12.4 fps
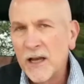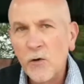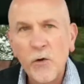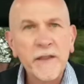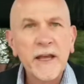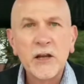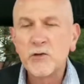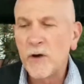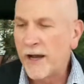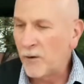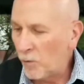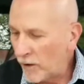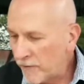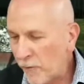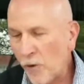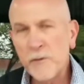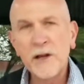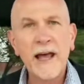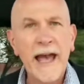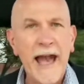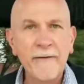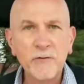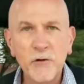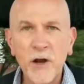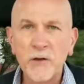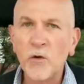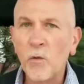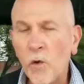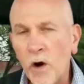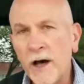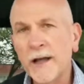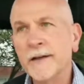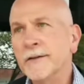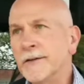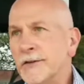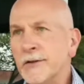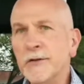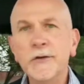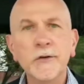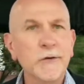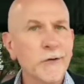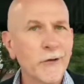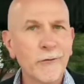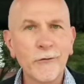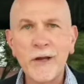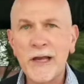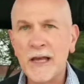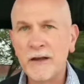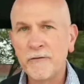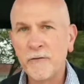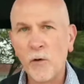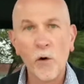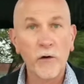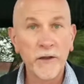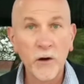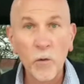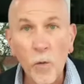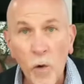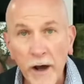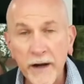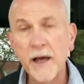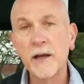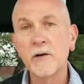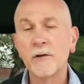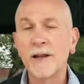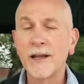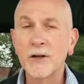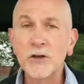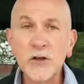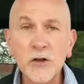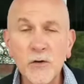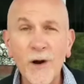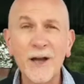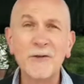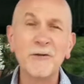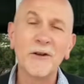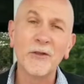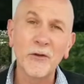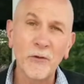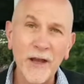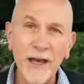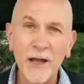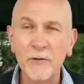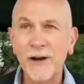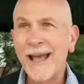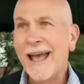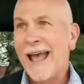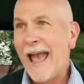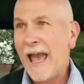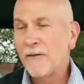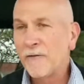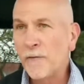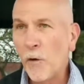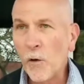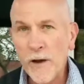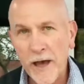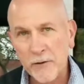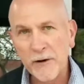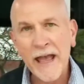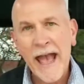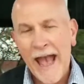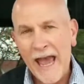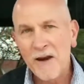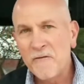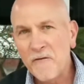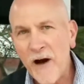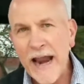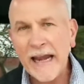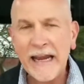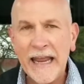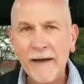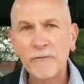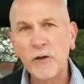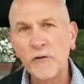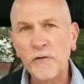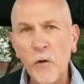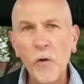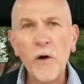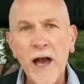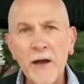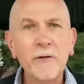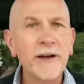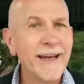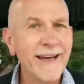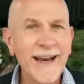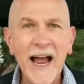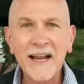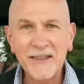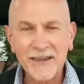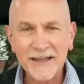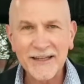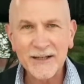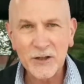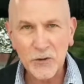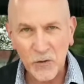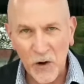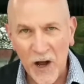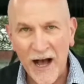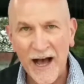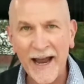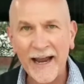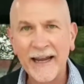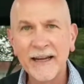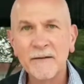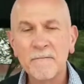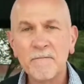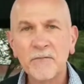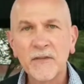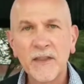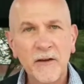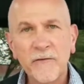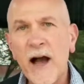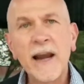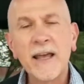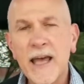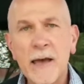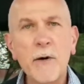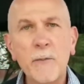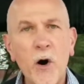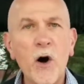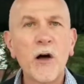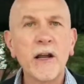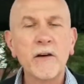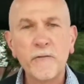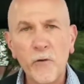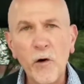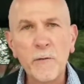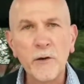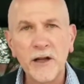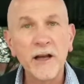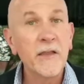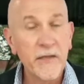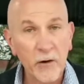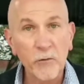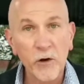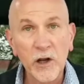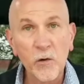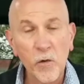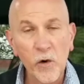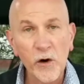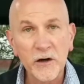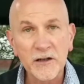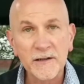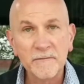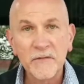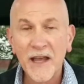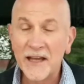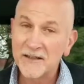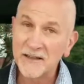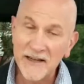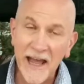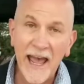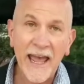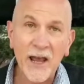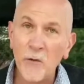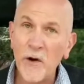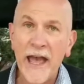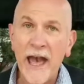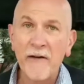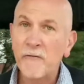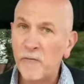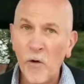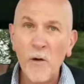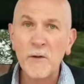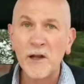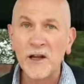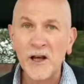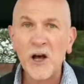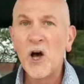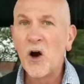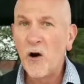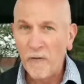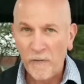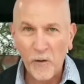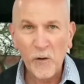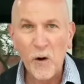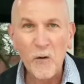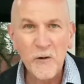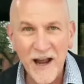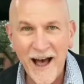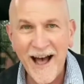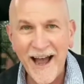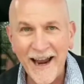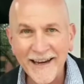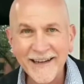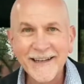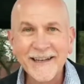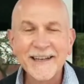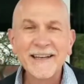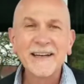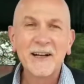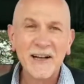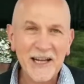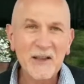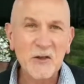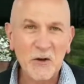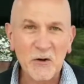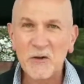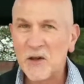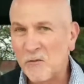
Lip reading: Well, they tried one formula after another, 1, 2, 3, 4, then 100 and 200 and 300 and 400. And finally, after the 409th try, they finally came upon a formula that really worked. And today we have formula 409 cleanser that